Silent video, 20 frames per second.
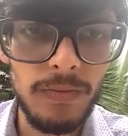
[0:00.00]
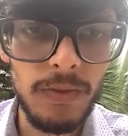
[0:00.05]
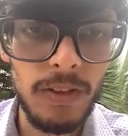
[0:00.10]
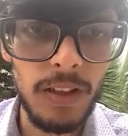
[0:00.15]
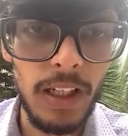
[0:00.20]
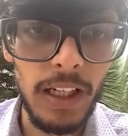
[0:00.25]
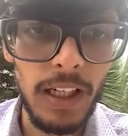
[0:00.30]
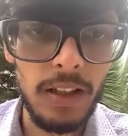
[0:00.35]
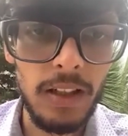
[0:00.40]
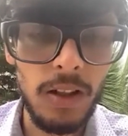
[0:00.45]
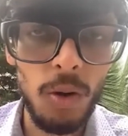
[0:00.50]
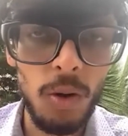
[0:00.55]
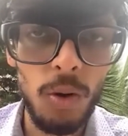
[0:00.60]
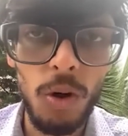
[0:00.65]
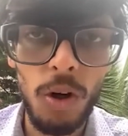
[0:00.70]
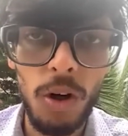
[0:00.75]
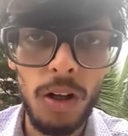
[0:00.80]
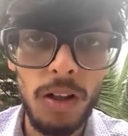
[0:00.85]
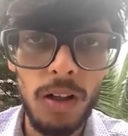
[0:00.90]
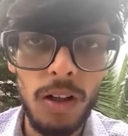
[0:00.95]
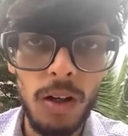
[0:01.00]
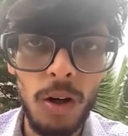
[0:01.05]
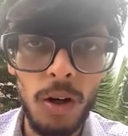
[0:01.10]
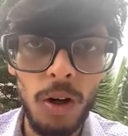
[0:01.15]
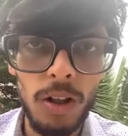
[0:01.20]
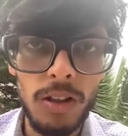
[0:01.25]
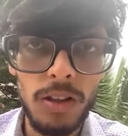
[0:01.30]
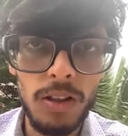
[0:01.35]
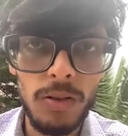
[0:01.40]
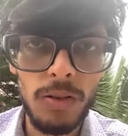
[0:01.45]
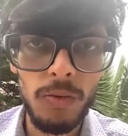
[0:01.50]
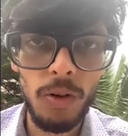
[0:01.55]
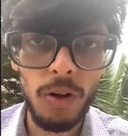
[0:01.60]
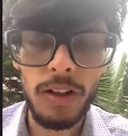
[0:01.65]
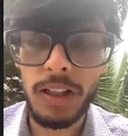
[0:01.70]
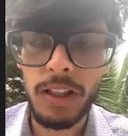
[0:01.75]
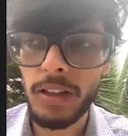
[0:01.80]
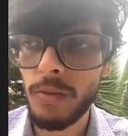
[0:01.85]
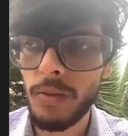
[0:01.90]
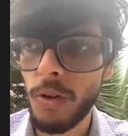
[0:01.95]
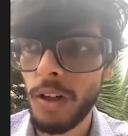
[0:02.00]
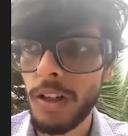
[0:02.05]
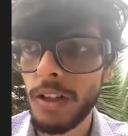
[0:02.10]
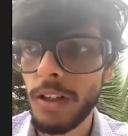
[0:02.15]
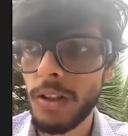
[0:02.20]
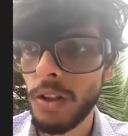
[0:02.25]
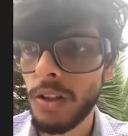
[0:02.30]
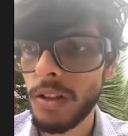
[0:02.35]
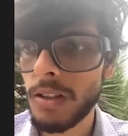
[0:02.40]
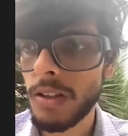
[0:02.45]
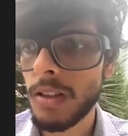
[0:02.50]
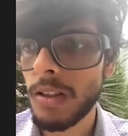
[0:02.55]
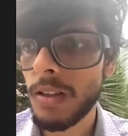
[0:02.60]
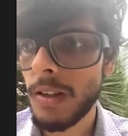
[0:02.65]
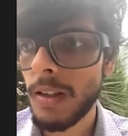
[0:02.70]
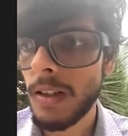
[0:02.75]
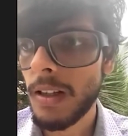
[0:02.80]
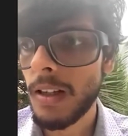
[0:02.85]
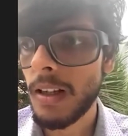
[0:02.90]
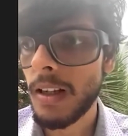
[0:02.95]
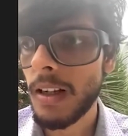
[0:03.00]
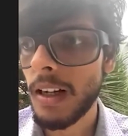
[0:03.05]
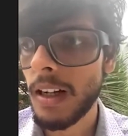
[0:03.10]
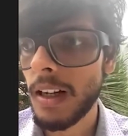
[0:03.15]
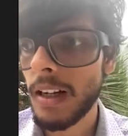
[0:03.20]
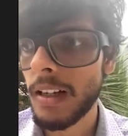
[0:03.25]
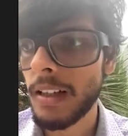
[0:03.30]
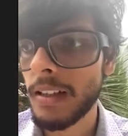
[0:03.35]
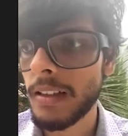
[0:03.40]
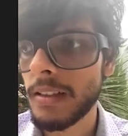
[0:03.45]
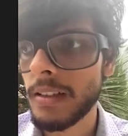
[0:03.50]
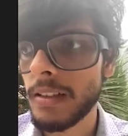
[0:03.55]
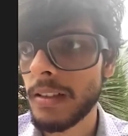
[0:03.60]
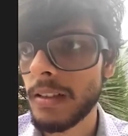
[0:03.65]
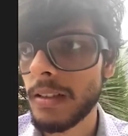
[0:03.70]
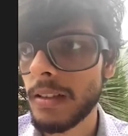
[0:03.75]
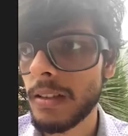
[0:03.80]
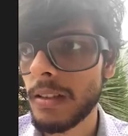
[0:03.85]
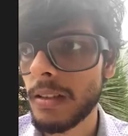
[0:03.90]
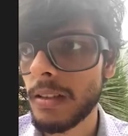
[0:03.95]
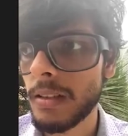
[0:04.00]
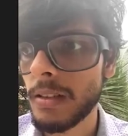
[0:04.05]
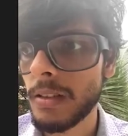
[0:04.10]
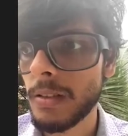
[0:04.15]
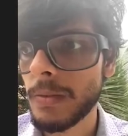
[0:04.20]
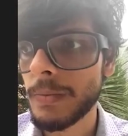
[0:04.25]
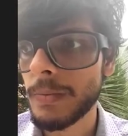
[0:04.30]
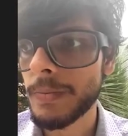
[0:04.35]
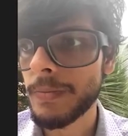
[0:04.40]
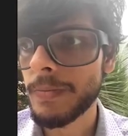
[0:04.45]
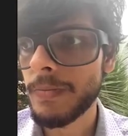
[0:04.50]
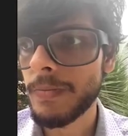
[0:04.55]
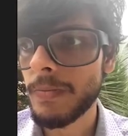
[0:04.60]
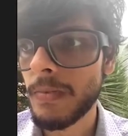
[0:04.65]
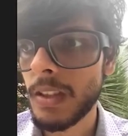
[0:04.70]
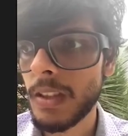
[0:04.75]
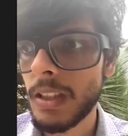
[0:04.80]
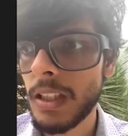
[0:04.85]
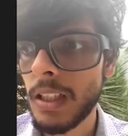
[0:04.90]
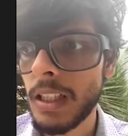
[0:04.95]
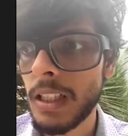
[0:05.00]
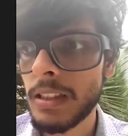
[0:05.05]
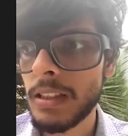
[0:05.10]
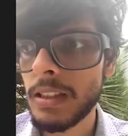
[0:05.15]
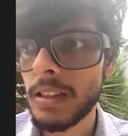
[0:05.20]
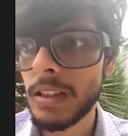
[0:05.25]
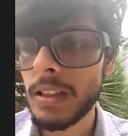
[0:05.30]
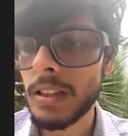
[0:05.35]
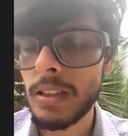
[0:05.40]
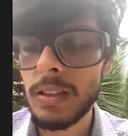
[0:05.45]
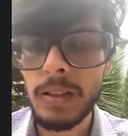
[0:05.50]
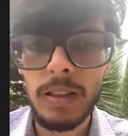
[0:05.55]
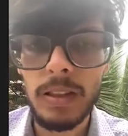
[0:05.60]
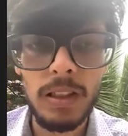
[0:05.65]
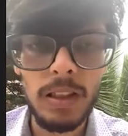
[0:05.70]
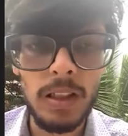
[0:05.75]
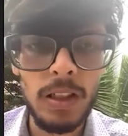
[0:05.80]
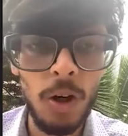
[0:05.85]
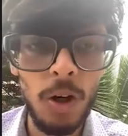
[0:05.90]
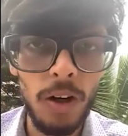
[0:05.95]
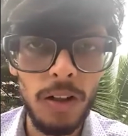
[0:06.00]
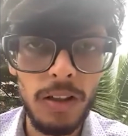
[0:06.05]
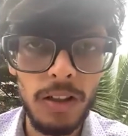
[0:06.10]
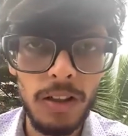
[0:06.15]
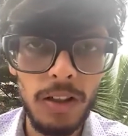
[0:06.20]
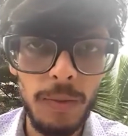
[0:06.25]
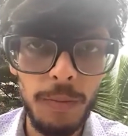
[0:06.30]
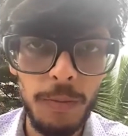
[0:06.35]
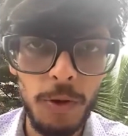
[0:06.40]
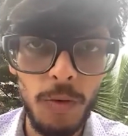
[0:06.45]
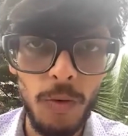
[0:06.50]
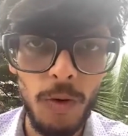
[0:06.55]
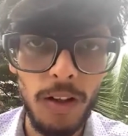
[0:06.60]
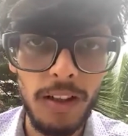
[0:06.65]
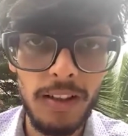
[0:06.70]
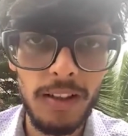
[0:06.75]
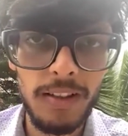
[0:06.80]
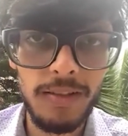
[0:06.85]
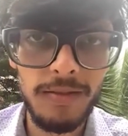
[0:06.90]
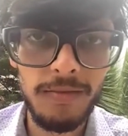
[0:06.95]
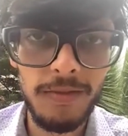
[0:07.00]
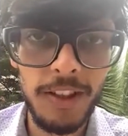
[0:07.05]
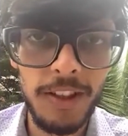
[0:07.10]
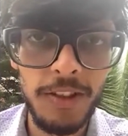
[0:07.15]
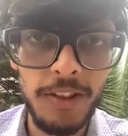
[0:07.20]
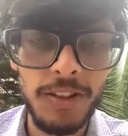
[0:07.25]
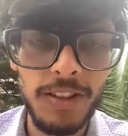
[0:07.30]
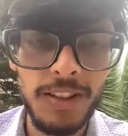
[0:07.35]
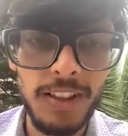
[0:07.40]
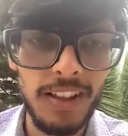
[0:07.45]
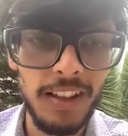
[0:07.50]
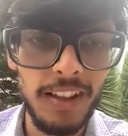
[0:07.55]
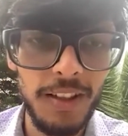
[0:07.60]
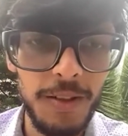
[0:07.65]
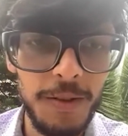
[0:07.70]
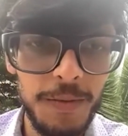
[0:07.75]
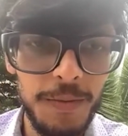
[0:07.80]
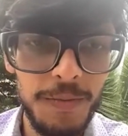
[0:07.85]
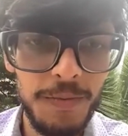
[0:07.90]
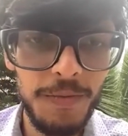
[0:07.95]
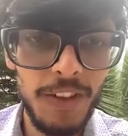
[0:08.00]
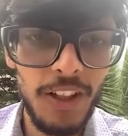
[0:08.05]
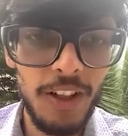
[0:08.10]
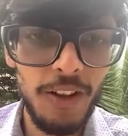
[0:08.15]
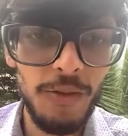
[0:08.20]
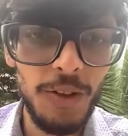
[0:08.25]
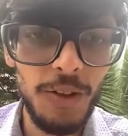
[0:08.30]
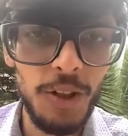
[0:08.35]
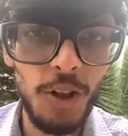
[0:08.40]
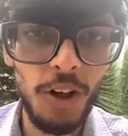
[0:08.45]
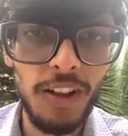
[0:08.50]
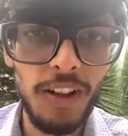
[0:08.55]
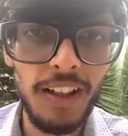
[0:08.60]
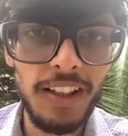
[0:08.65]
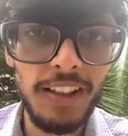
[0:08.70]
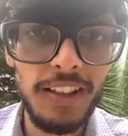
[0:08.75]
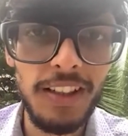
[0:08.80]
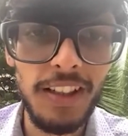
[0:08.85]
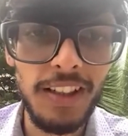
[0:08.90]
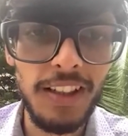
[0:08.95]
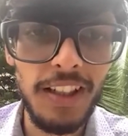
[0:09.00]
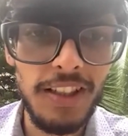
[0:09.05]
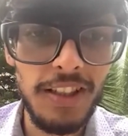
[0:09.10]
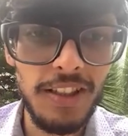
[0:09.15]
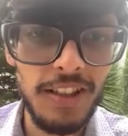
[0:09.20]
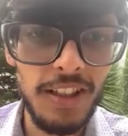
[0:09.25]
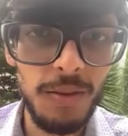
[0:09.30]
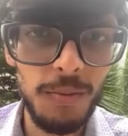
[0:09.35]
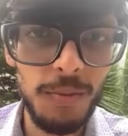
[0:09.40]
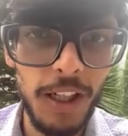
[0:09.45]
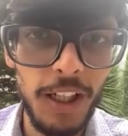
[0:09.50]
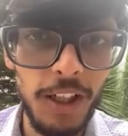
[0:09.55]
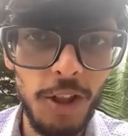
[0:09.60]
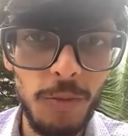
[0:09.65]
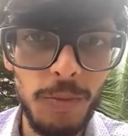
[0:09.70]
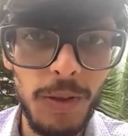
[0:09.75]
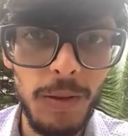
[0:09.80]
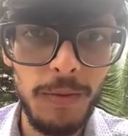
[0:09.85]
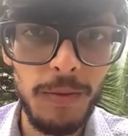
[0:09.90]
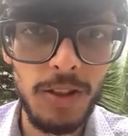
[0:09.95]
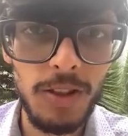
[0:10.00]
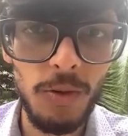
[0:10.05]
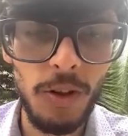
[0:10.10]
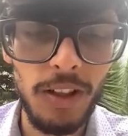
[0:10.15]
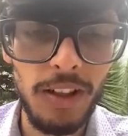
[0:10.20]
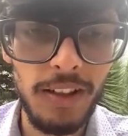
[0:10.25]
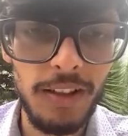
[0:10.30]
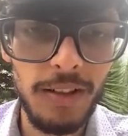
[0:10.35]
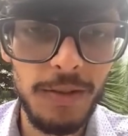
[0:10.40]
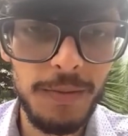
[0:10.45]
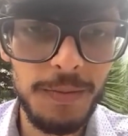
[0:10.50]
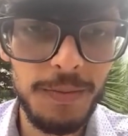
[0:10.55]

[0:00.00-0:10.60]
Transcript: like auth wallet, wallet auth, and it's not a crypto wallet. Interestingly, we call it the digital micropayments wallet.